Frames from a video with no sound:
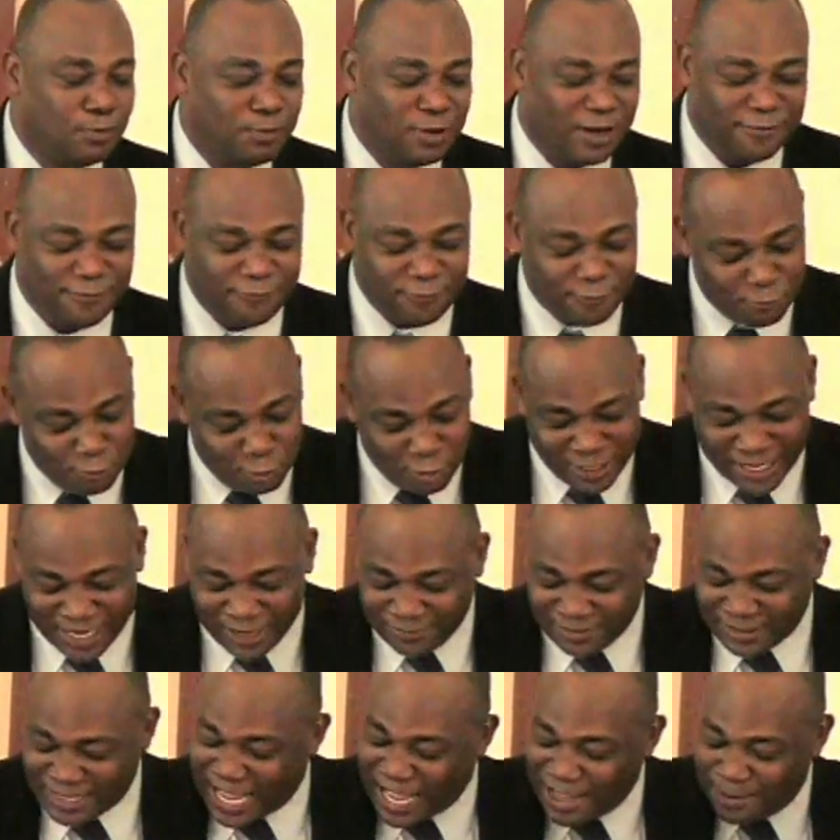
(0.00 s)
But for
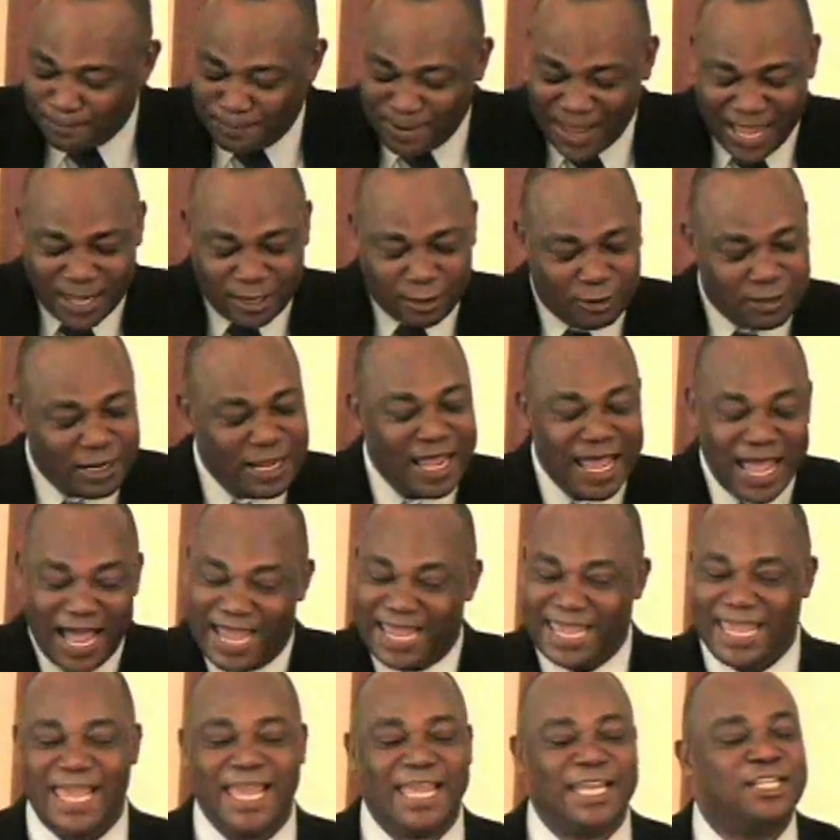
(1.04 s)
whatever that battle, I
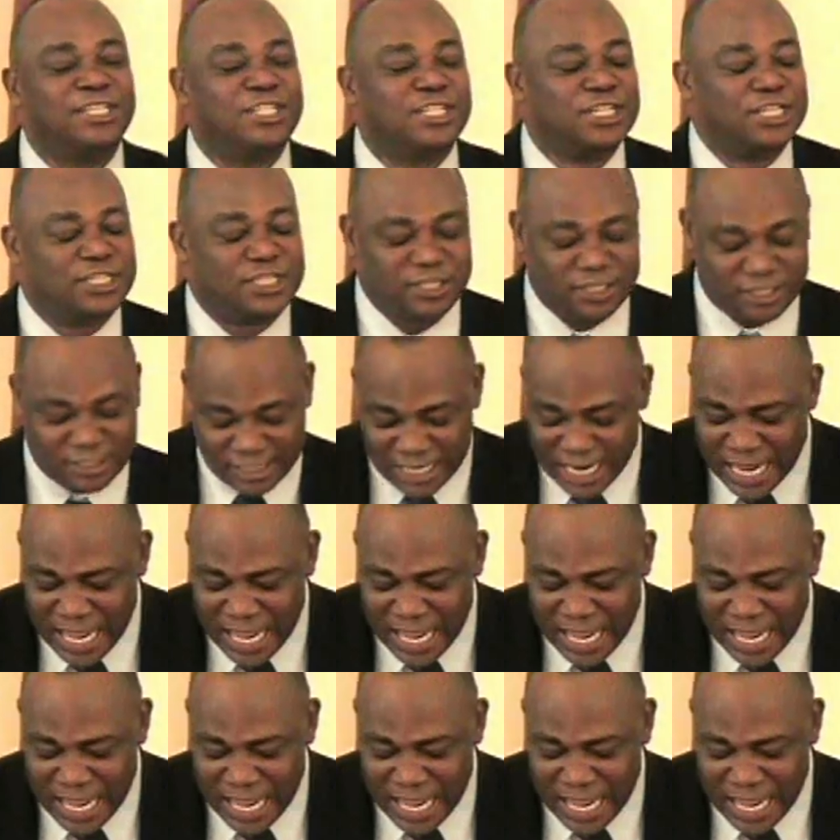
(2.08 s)
had Jesus.